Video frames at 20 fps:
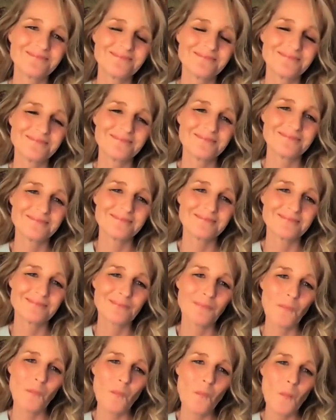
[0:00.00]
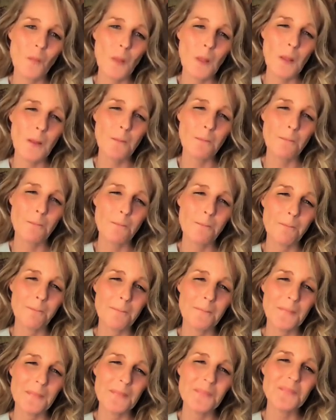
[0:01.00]

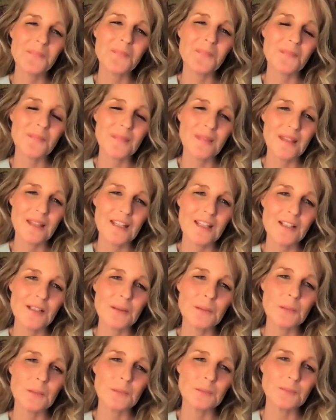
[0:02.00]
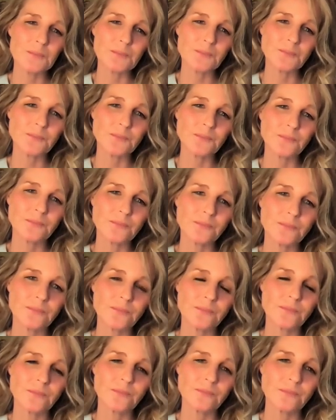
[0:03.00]

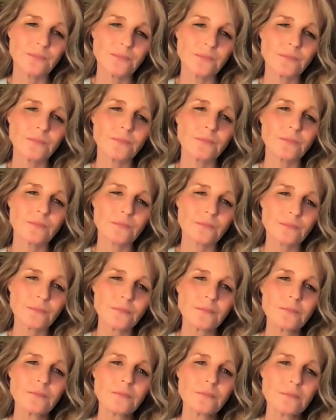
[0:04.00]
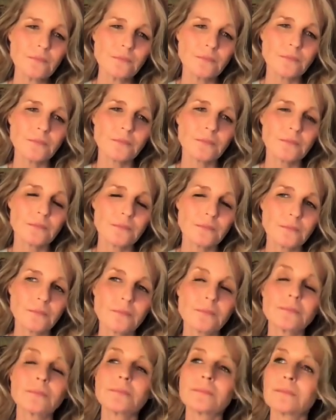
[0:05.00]

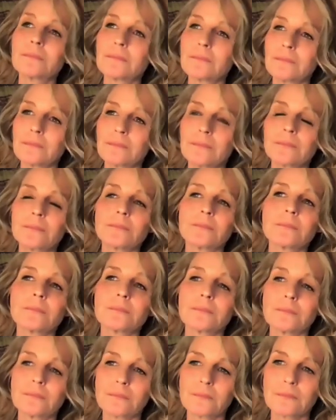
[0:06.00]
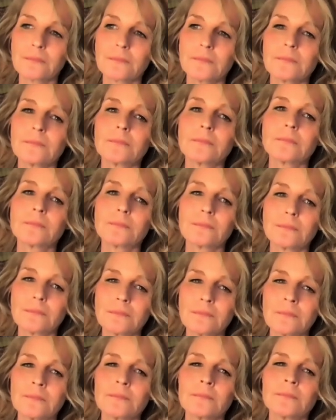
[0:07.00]
(not speaking)